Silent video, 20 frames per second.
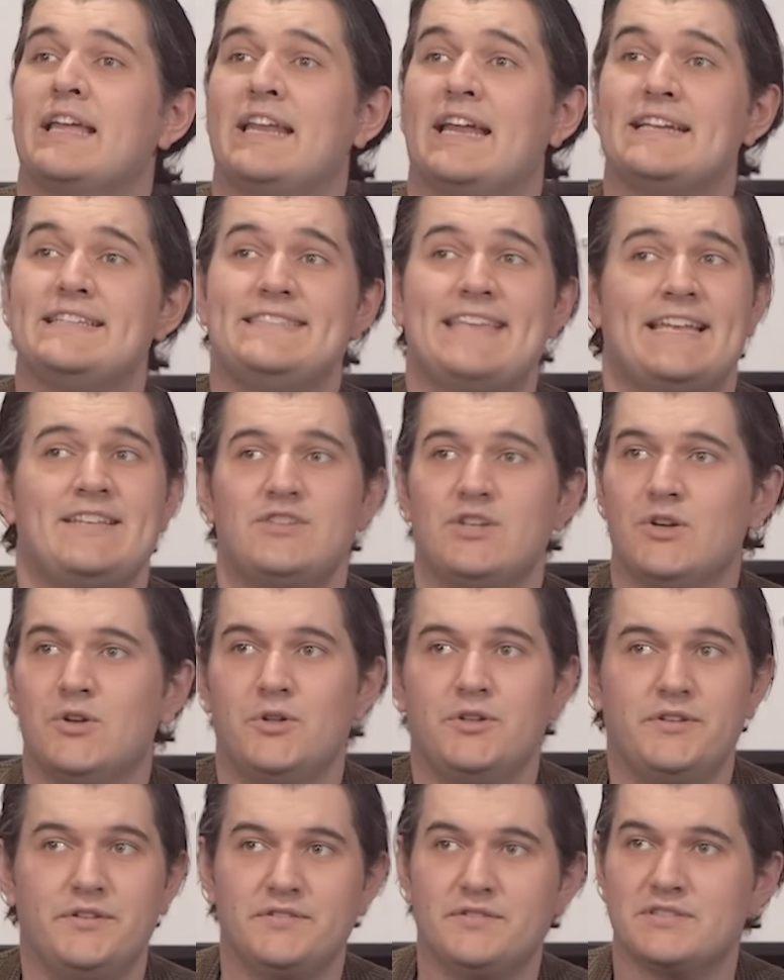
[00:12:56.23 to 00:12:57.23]

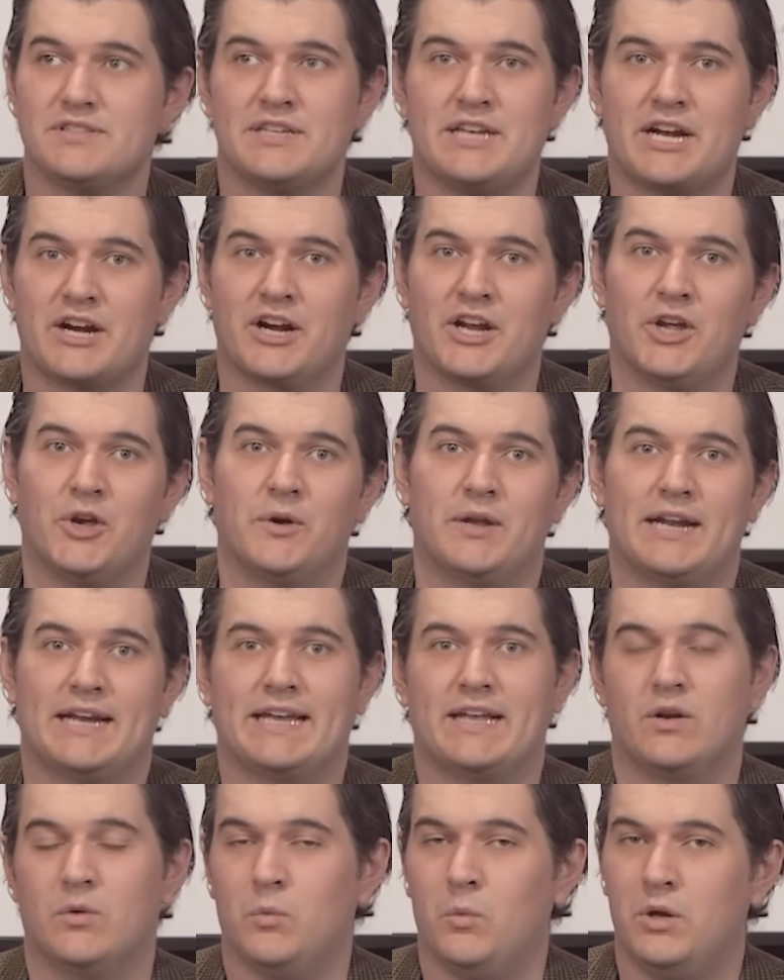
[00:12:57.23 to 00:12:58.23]
identical scenario and I
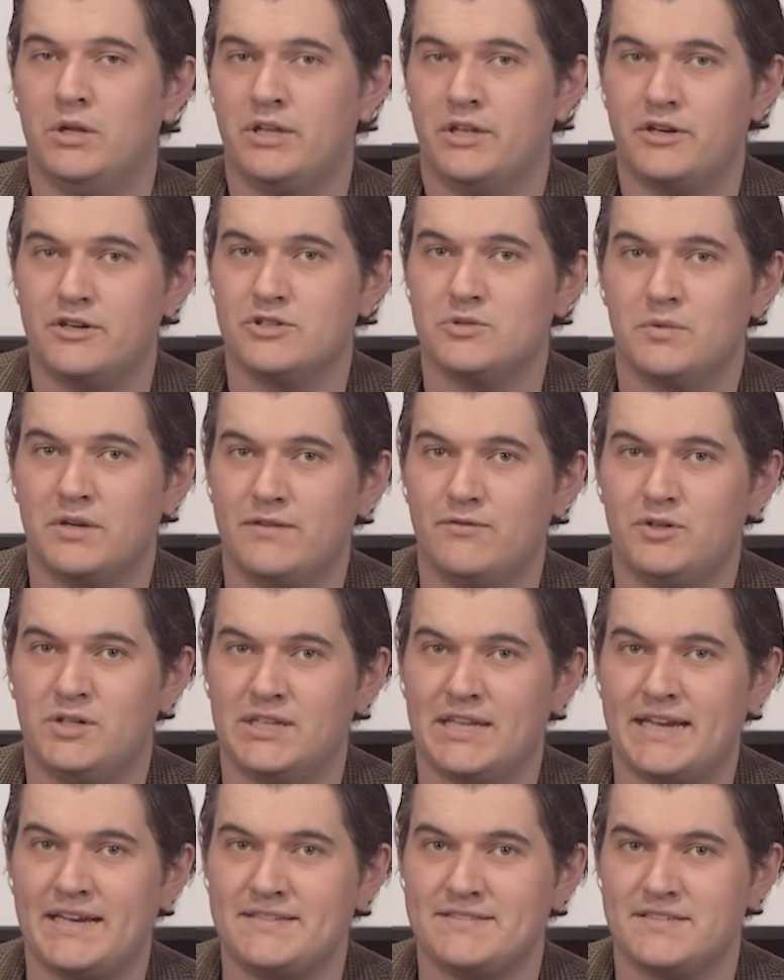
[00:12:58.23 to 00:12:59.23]
get a 120
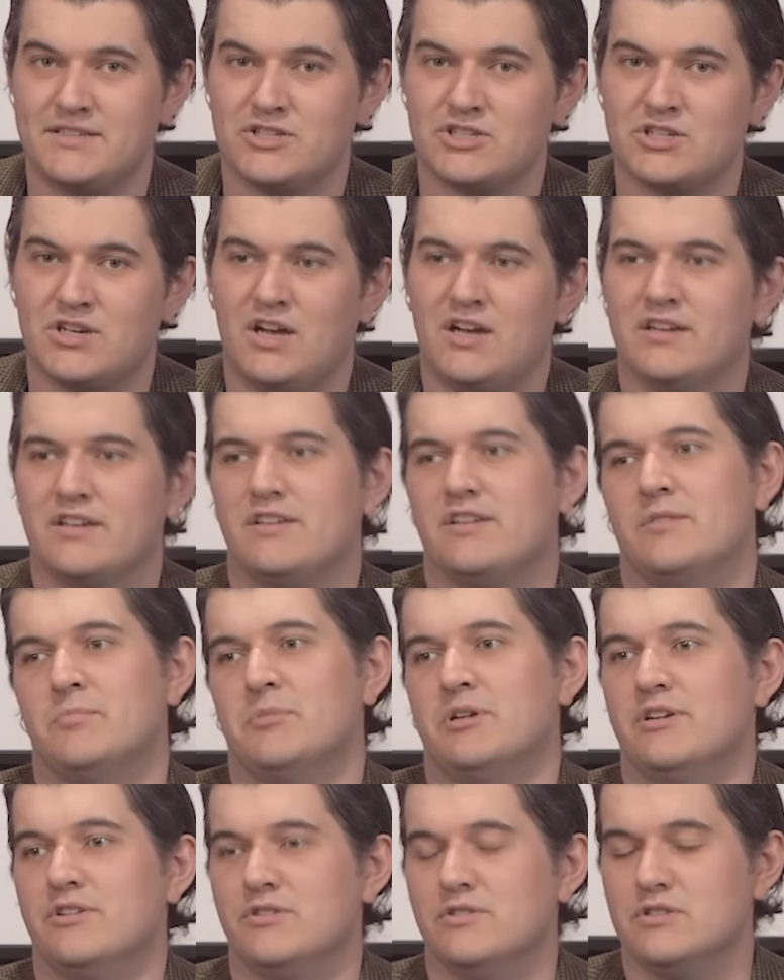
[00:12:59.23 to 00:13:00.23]
volt AC shock
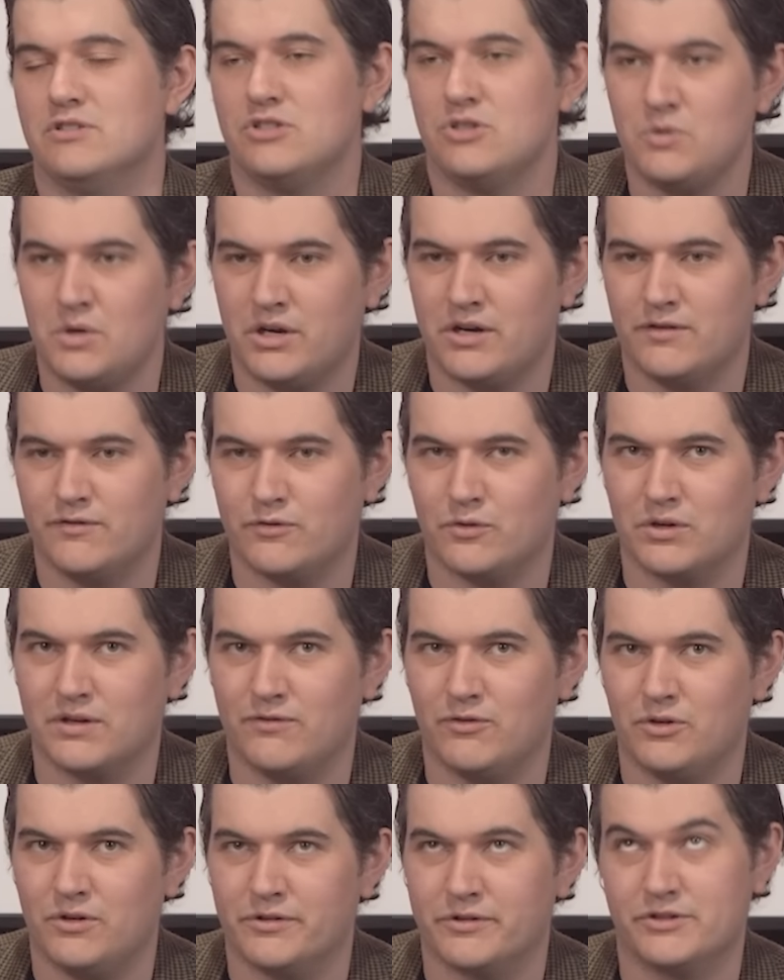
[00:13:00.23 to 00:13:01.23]
compared to 240
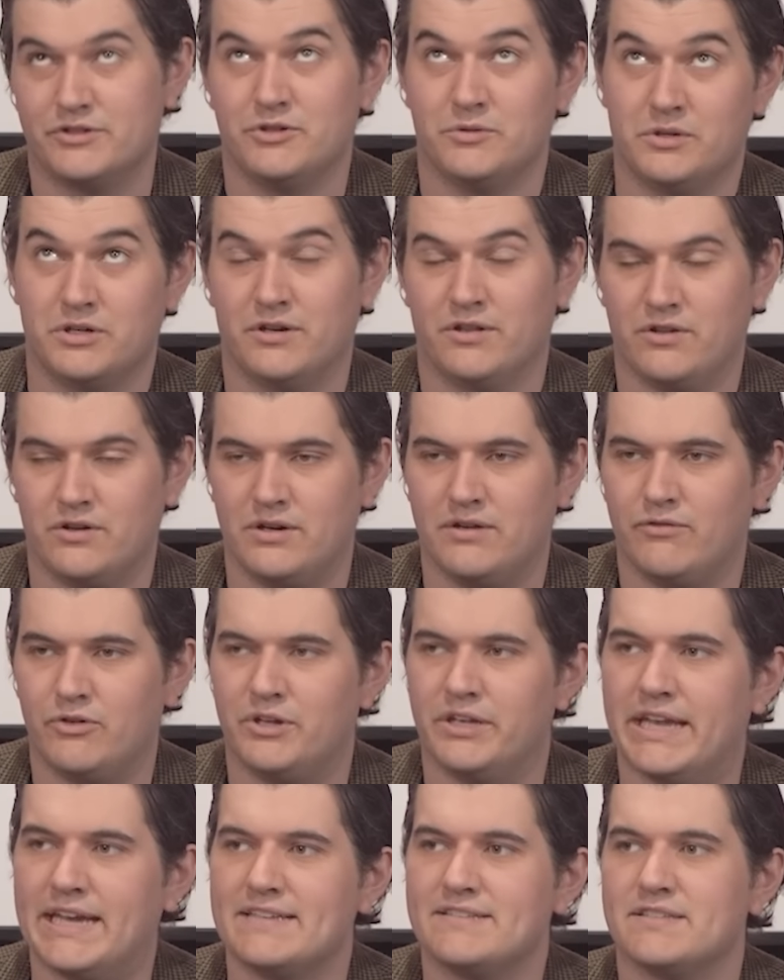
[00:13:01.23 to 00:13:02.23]
volt or 230
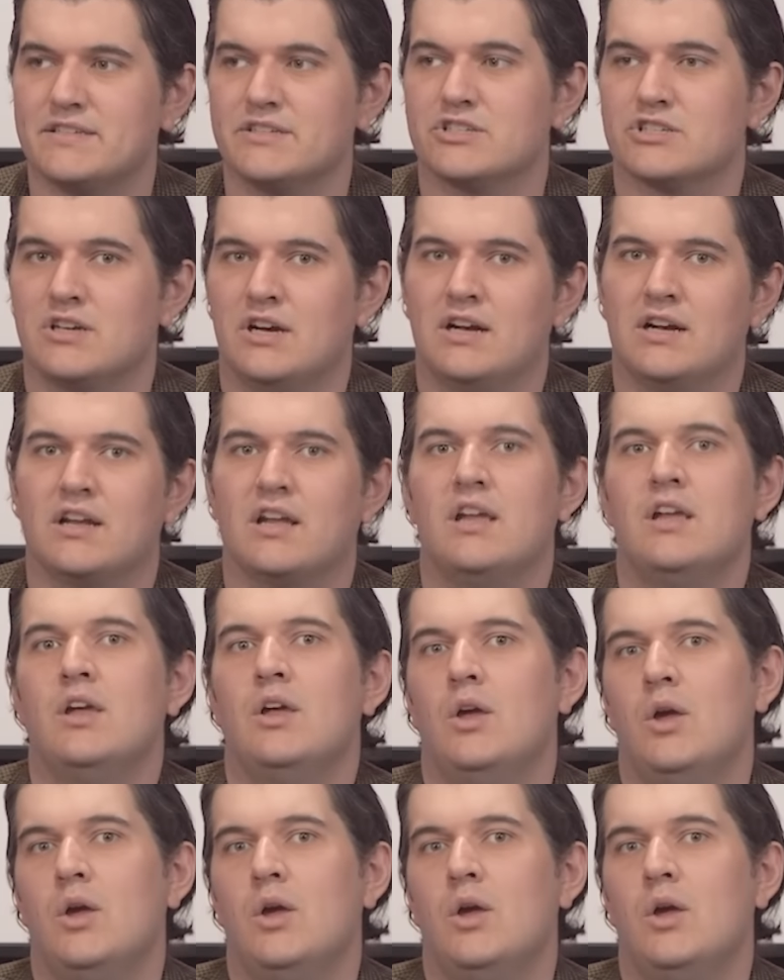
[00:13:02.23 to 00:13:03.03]
volt AC shock,